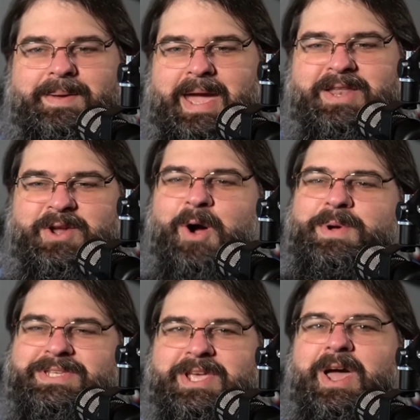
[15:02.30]
And
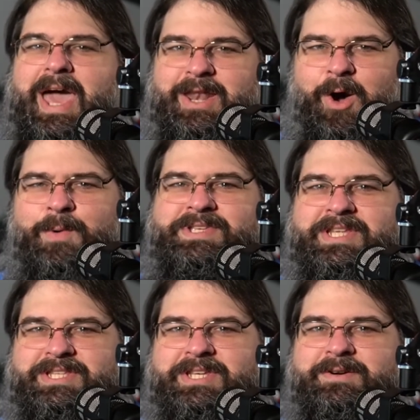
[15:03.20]
always
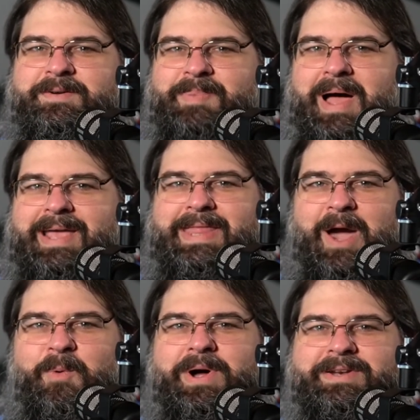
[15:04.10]
consider buying
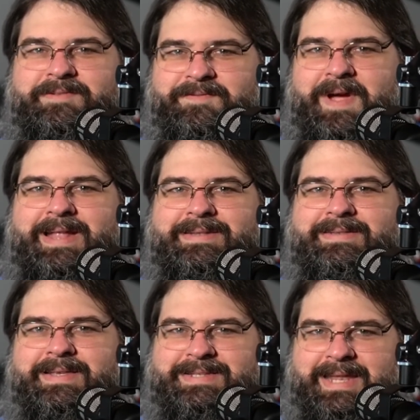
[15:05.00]
that one friend
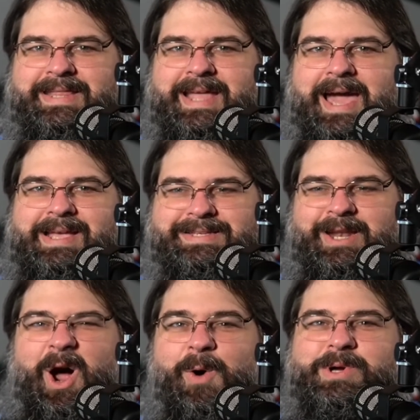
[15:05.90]
a set of dice
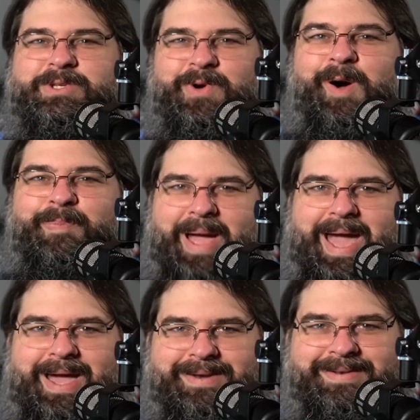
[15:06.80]
that always roll
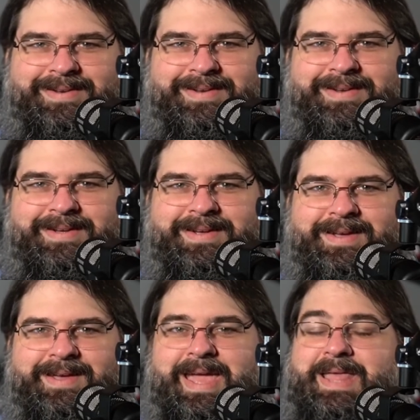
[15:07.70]
bad.
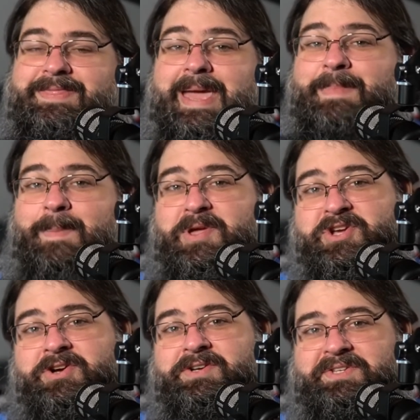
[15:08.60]
They may be
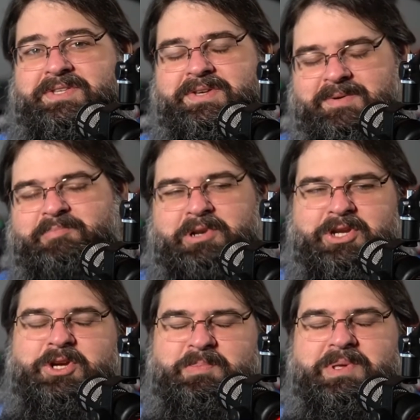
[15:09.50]
cursed, but
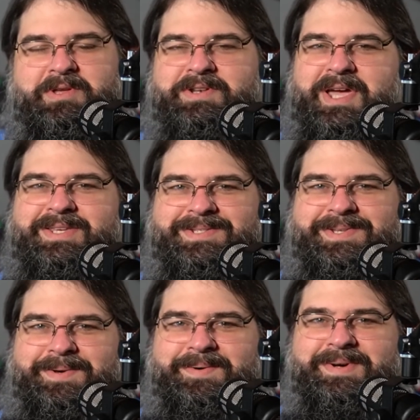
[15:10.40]
it could be their dice
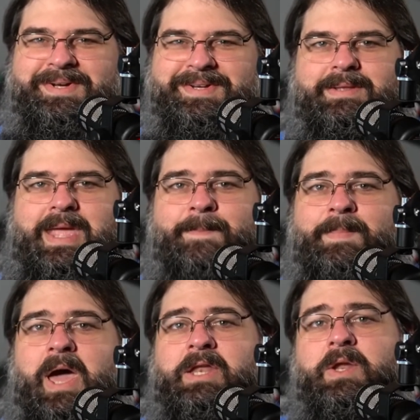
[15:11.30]
too. Keep in
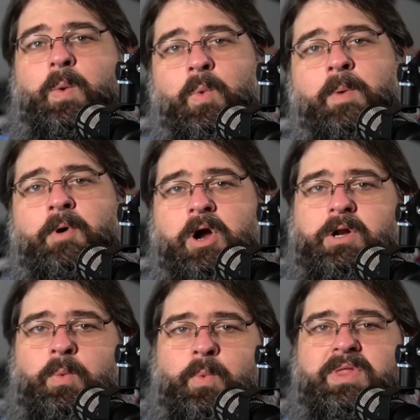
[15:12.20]
mind that we're
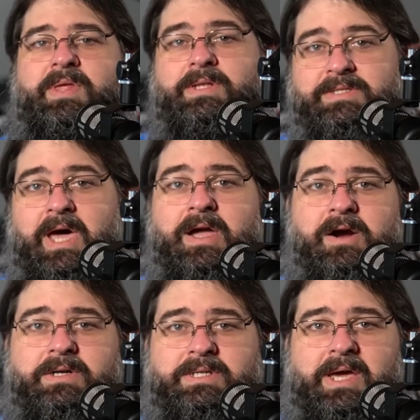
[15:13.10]
partnered with Die
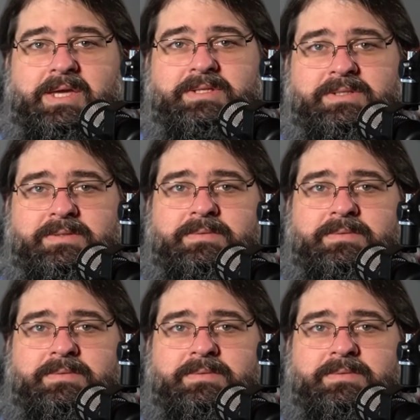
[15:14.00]
Hard Dice,